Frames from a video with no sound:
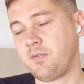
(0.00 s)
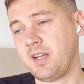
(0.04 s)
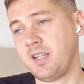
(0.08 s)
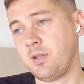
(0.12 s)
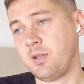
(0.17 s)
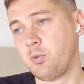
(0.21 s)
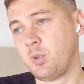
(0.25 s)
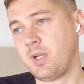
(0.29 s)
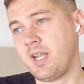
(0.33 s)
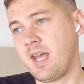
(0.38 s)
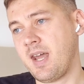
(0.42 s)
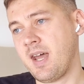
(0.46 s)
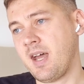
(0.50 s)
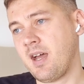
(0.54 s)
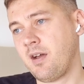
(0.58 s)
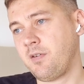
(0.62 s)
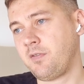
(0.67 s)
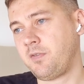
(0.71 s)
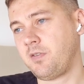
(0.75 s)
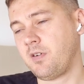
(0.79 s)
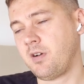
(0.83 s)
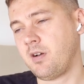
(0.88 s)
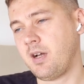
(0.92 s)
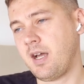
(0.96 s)
And when I
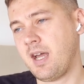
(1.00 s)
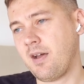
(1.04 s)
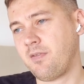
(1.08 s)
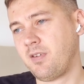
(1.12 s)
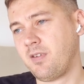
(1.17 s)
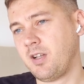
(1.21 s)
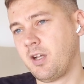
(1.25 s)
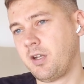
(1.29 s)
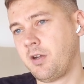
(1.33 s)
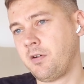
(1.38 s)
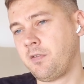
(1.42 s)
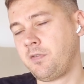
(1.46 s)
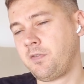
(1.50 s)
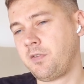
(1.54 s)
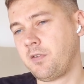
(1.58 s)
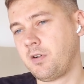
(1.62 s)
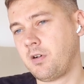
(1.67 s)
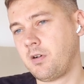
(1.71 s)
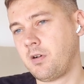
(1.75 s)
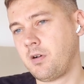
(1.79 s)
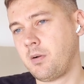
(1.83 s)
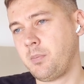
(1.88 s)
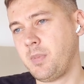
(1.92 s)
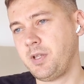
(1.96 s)
have a lot of
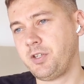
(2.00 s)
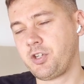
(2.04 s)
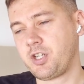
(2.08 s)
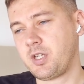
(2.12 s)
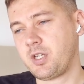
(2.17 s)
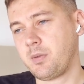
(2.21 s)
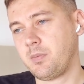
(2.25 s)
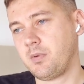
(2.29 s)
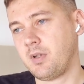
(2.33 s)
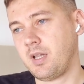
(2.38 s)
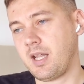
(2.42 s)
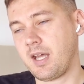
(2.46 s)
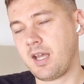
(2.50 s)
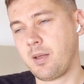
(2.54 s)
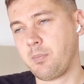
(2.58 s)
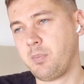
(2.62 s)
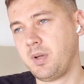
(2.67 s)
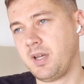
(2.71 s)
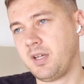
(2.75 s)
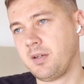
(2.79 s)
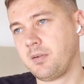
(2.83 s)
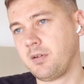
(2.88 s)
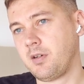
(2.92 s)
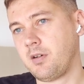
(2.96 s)
mentorship, like a
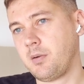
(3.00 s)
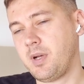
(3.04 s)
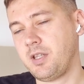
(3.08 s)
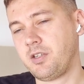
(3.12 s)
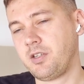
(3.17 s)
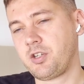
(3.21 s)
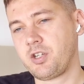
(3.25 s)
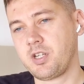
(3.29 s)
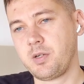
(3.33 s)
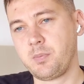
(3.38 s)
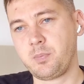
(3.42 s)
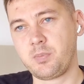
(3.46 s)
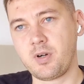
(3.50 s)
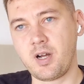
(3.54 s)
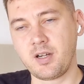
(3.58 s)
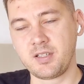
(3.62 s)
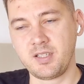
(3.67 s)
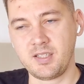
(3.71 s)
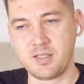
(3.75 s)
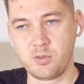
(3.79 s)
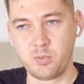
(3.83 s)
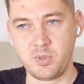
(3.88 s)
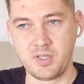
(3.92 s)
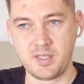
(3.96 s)
big mentorship
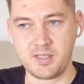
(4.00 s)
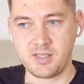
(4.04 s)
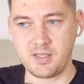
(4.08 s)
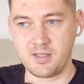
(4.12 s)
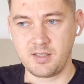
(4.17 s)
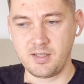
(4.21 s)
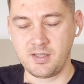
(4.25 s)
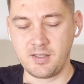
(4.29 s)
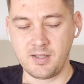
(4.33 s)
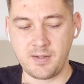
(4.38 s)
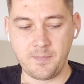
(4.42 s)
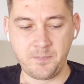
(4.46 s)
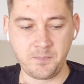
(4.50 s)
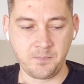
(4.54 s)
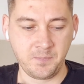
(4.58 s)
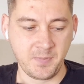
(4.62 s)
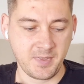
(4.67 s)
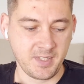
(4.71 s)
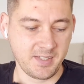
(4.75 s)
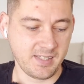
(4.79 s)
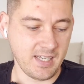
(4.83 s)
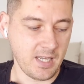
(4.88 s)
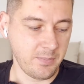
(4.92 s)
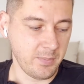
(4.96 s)
practice with
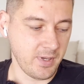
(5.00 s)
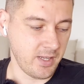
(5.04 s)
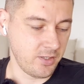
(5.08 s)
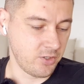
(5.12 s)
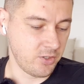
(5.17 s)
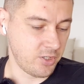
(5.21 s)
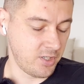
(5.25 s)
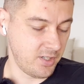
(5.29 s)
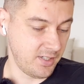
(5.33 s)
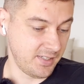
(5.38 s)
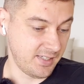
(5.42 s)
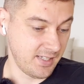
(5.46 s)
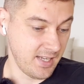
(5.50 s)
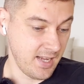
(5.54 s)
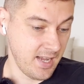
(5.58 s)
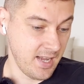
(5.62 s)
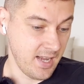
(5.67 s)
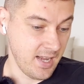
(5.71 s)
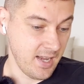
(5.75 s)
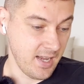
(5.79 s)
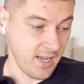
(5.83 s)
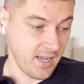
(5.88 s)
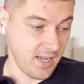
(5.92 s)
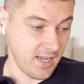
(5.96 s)
design managers,
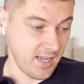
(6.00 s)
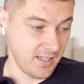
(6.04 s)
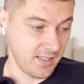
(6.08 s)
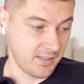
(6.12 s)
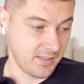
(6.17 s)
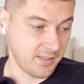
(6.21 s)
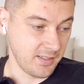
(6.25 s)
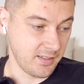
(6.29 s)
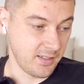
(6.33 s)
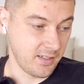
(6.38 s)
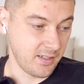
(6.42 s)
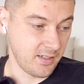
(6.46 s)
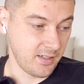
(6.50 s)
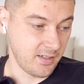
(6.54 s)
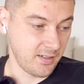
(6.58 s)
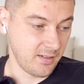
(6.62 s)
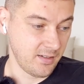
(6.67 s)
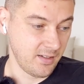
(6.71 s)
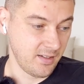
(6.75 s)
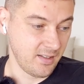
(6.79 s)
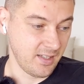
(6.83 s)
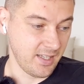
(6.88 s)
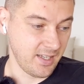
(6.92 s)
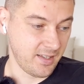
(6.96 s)
and
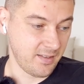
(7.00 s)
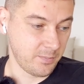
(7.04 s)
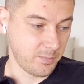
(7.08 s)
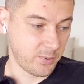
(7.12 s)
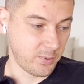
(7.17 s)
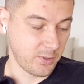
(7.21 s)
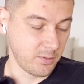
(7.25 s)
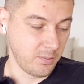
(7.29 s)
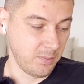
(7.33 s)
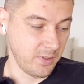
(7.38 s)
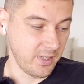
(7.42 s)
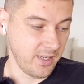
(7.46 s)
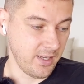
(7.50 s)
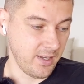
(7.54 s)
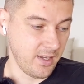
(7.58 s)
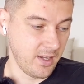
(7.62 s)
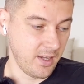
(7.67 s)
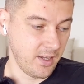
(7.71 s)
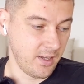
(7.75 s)
like probably